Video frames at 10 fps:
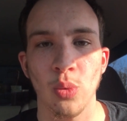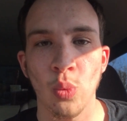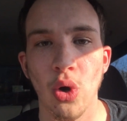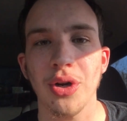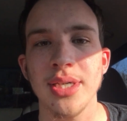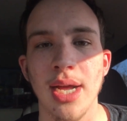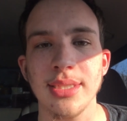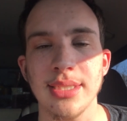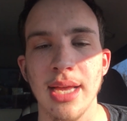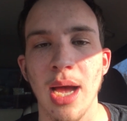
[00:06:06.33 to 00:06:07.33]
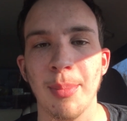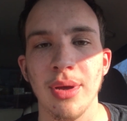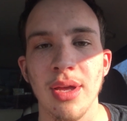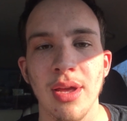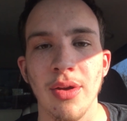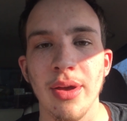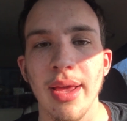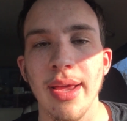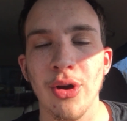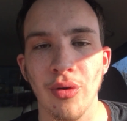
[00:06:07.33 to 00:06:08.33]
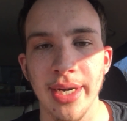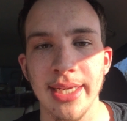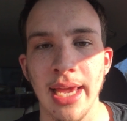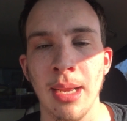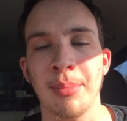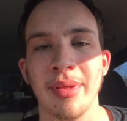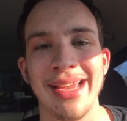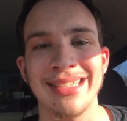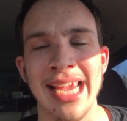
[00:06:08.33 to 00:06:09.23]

Work nonstop, create a game plan,